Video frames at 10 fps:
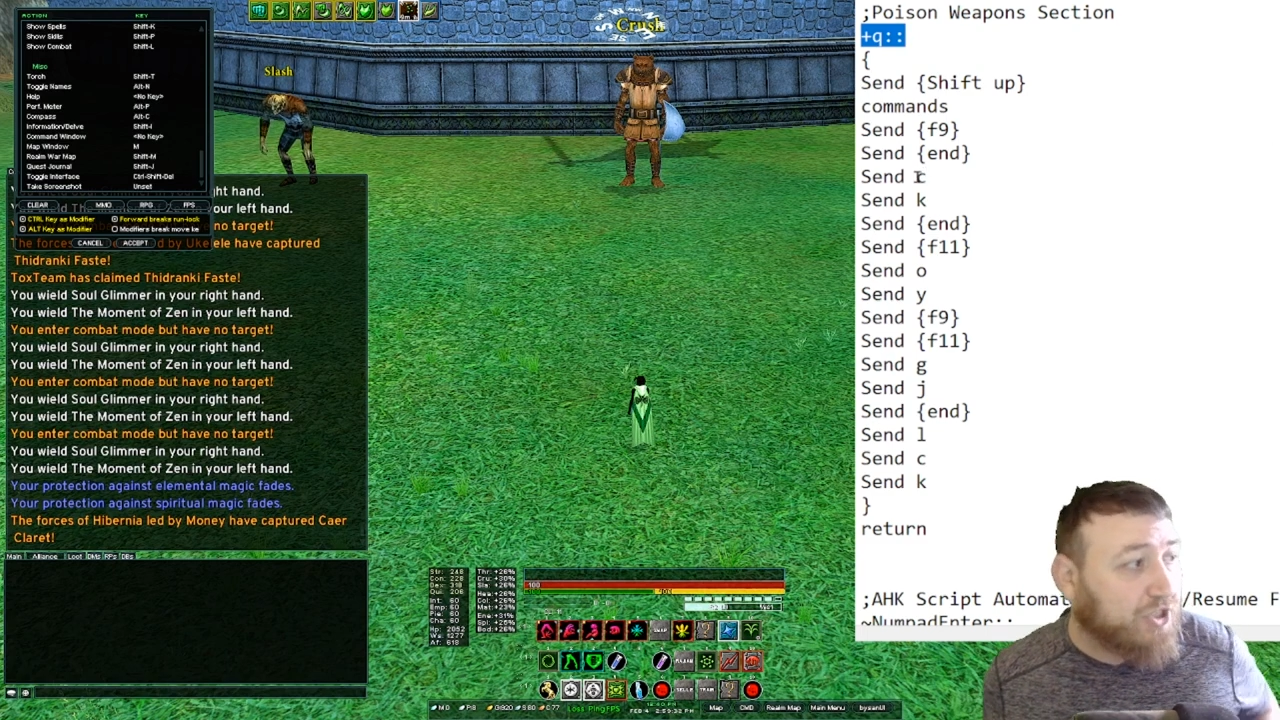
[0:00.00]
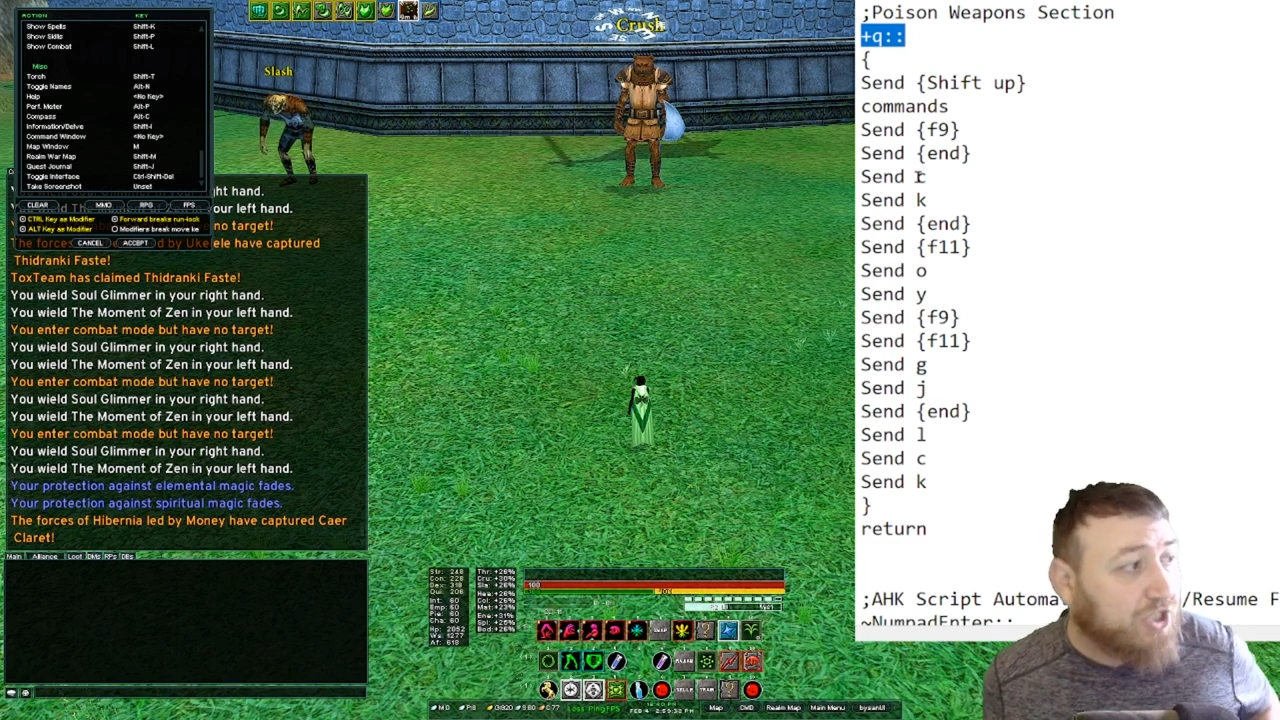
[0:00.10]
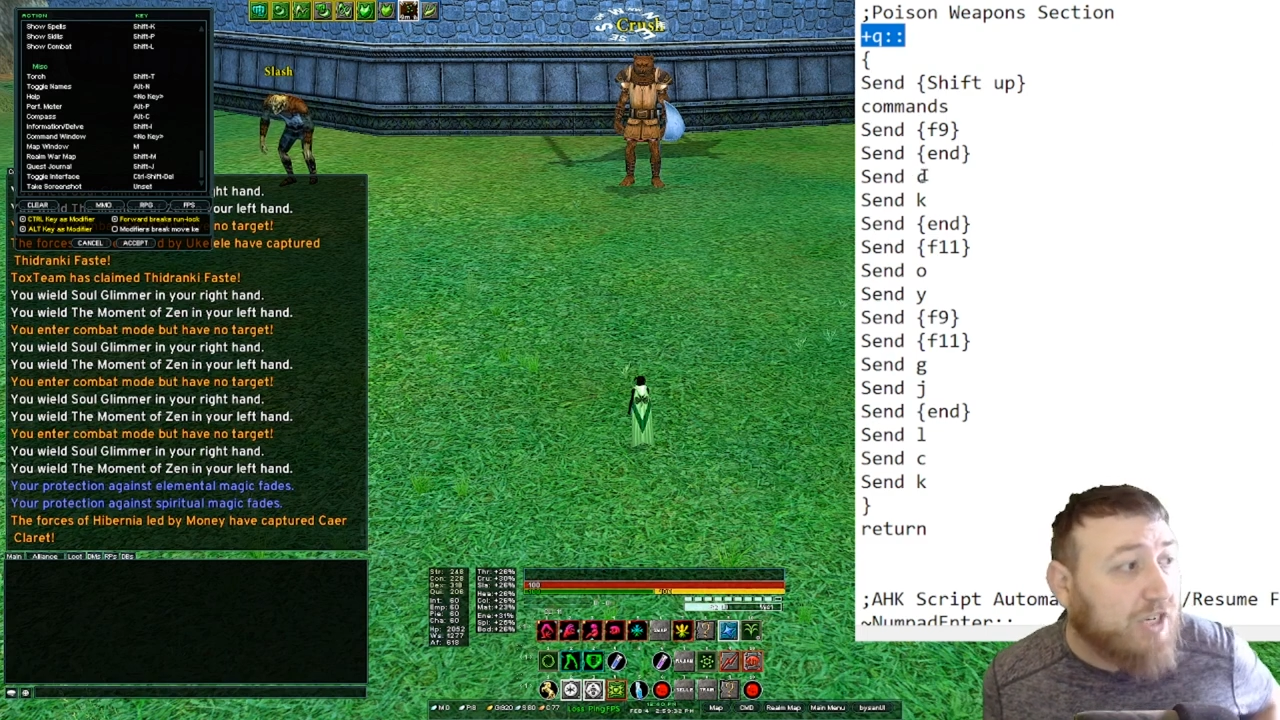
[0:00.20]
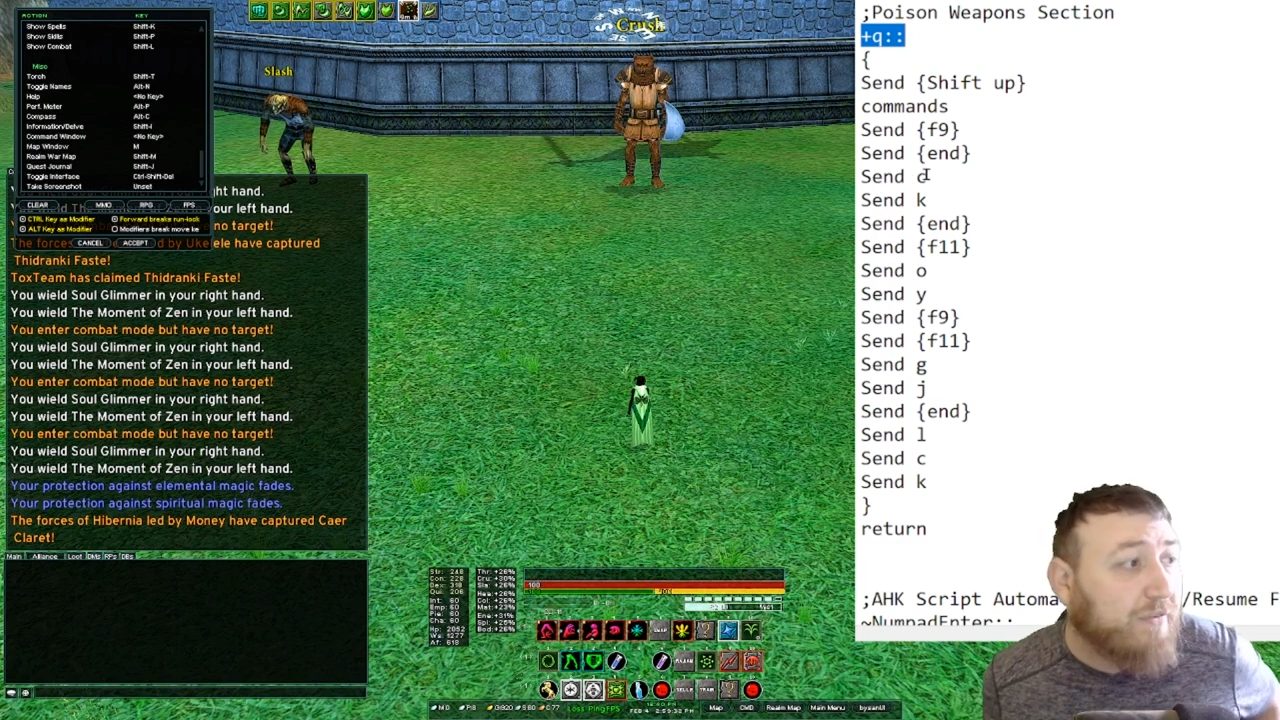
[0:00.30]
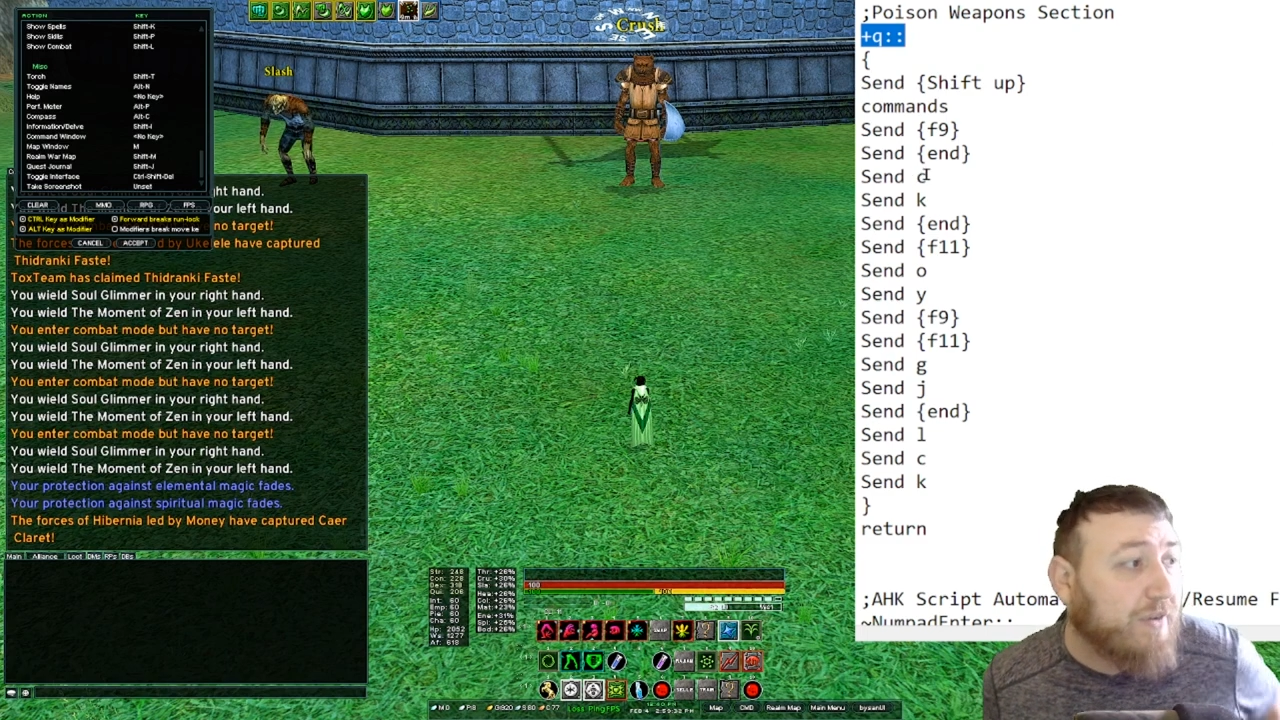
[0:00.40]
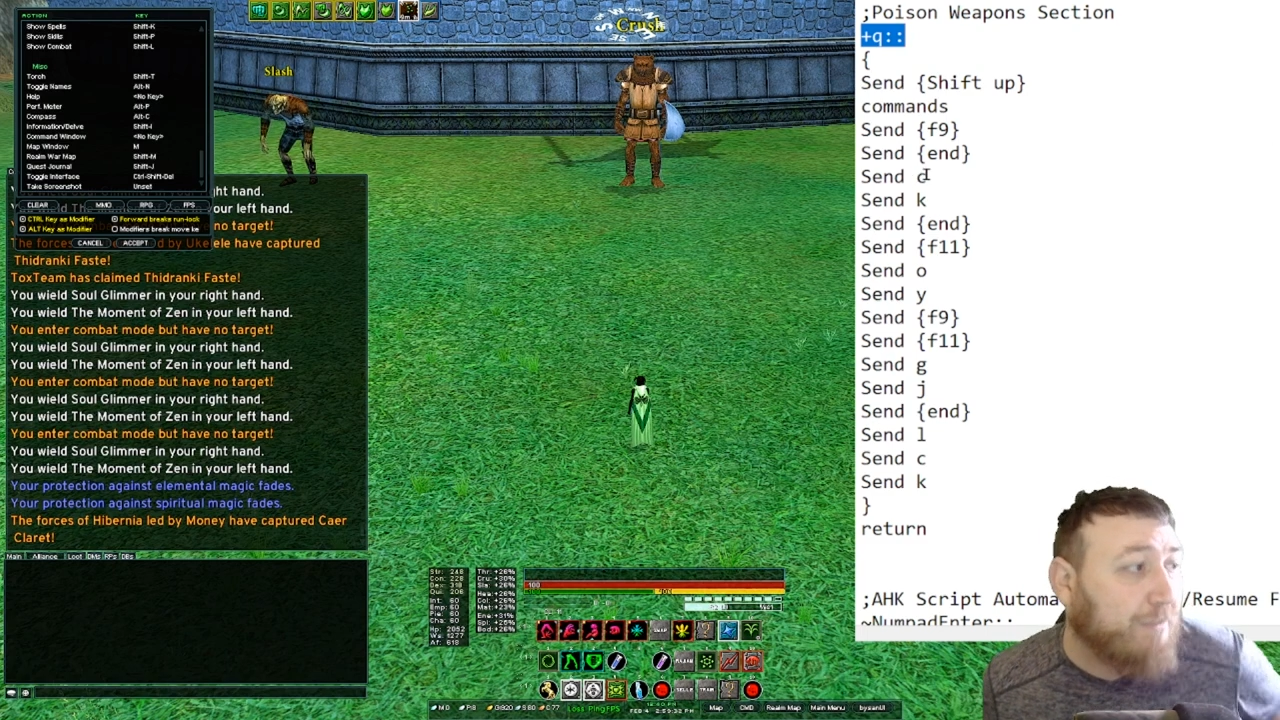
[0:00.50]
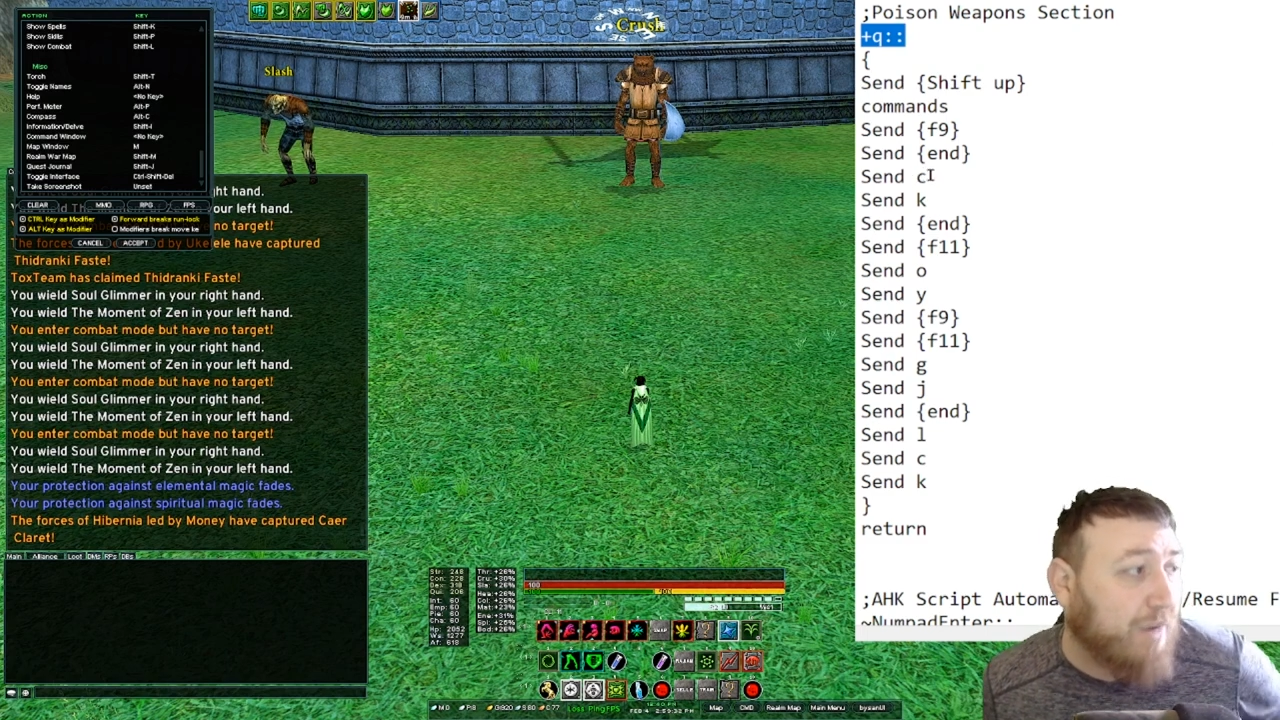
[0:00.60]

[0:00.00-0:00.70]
shift